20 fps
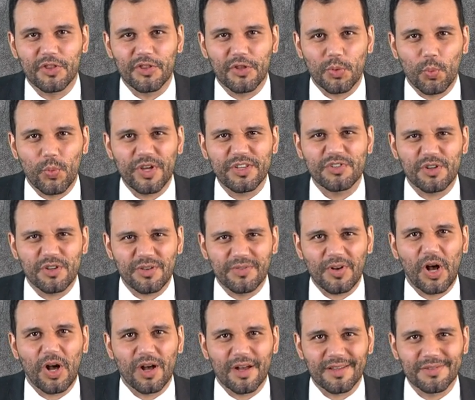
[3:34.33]
the Wizard of
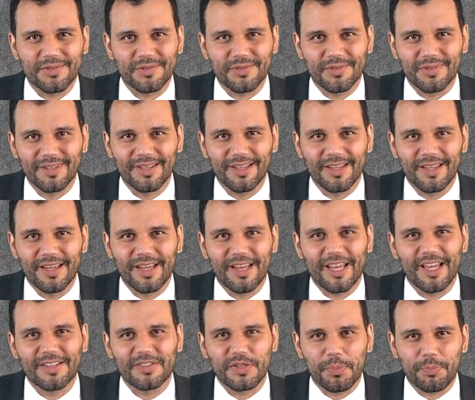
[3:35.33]
Oz
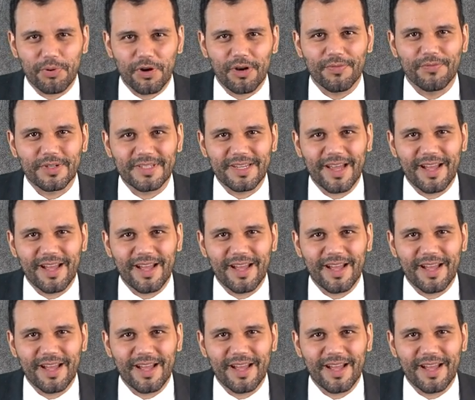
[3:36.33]
is a perfect